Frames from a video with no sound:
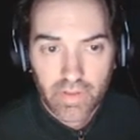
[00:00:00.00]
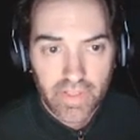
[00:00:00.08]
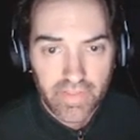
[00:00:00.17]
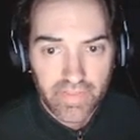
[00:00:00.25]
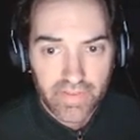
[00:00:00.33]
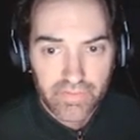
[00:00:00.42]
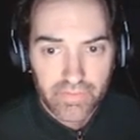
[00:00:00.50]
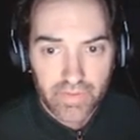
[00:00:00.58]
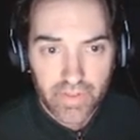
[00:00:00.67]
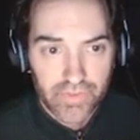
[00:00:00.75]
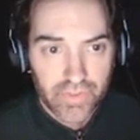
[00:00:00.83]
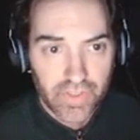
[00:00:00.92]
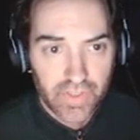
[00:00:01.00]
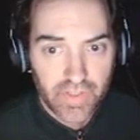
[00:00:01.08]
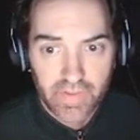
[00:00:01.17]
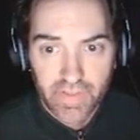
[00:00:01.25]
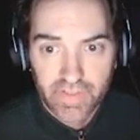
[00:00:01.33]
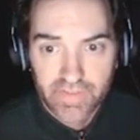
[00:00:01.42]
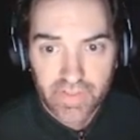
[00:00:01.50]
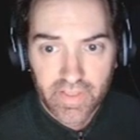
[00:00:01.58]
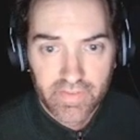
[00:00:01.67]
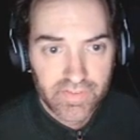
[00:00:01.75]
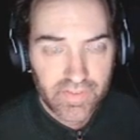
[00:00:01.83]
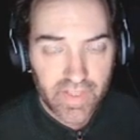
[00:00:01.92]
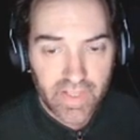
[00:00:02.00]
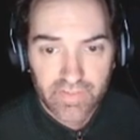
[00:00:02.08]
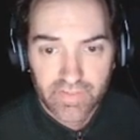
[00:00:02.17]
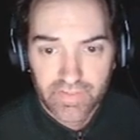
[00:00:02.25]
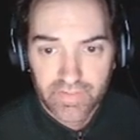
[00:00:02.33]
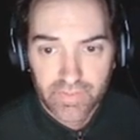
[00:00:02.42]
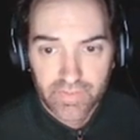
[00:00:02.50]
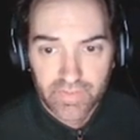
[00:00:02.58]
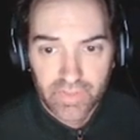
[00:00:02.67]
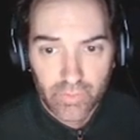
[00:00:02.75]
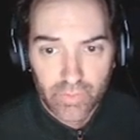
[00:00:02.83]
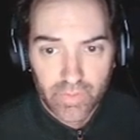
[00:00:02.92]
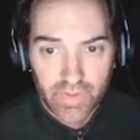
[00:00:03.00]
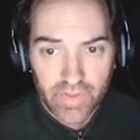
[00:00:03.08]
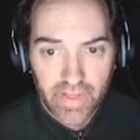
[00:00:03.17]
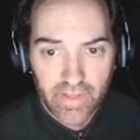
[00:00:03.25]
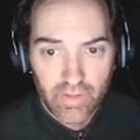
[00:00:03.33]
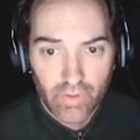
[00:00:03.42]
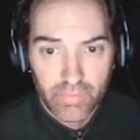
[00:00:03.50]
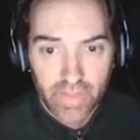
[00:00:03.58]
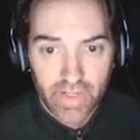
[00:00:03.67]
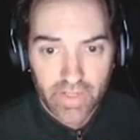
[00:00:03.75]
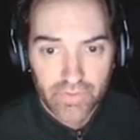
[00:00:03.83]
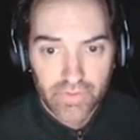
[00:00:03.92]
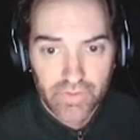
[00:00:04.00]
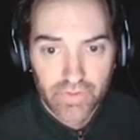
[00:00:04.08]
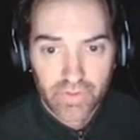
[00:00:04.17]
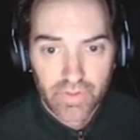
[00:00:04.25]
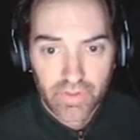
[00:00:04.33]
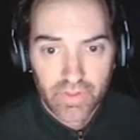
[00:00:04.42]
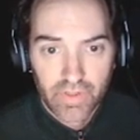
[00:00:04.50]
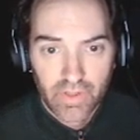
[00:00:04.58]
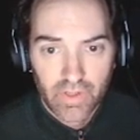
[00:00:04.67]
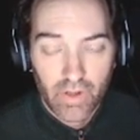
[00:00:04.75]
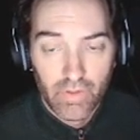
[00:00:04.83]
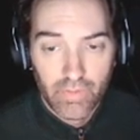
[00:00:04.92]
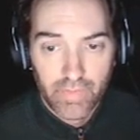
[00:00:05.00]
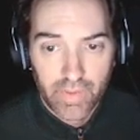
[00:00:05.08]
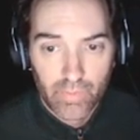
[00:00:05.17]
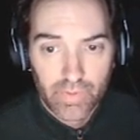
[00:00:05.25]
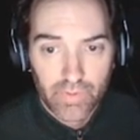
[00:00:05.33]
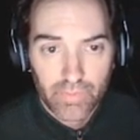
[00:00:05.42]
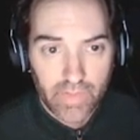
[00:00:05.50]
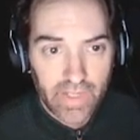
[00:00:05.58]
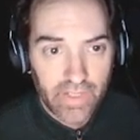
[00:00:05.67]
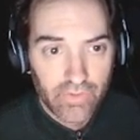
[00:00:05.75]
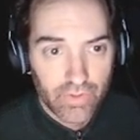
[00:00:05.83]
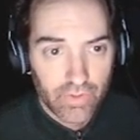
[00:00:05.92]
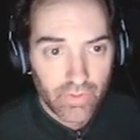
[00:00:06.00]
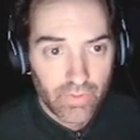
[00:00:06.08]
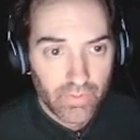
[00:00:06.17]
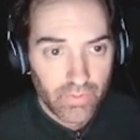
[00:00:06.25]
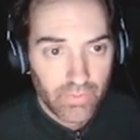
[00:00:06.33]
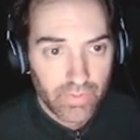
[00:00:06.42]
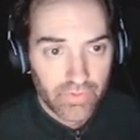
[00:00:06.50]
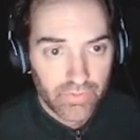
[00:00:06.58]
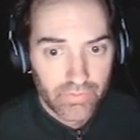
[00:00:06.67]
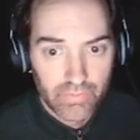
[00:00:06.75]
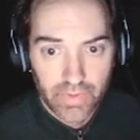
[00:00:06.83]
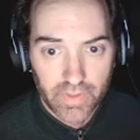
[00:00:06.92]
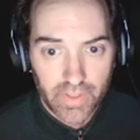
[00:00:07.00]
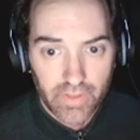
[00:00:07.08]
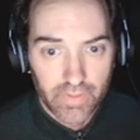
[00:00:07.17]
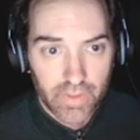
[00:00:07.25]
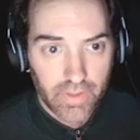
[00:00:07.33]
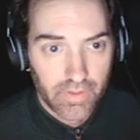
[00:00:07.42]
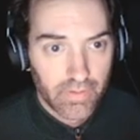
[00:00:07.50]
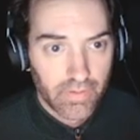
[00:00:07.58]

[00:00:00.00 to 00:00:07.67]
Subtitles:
in this version, the other Saxons don't seem to attack you much, although they will raid your gold, which is really annoying.